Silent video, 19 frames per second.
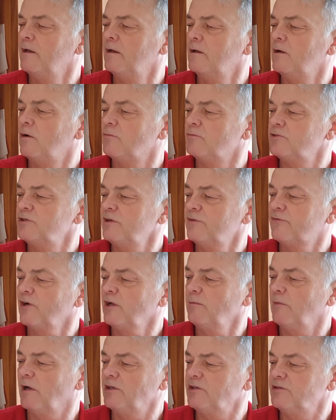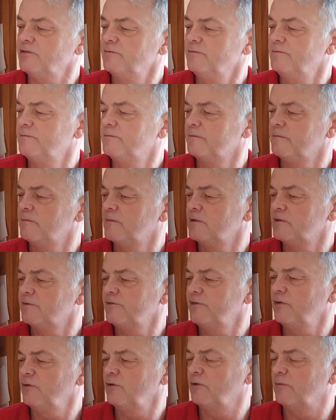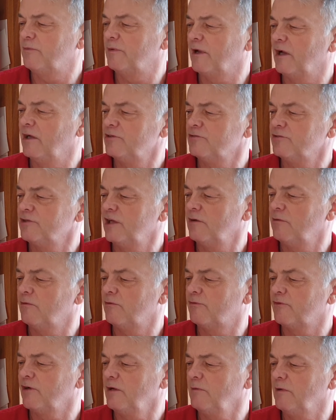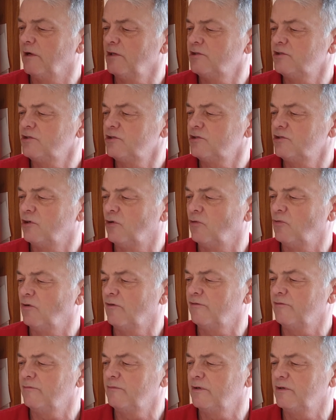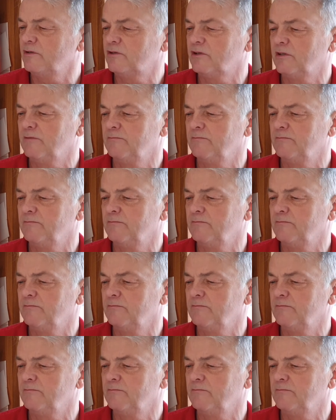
Obviously a Freemason. A few of the players on there were Freemasons, not all of them, but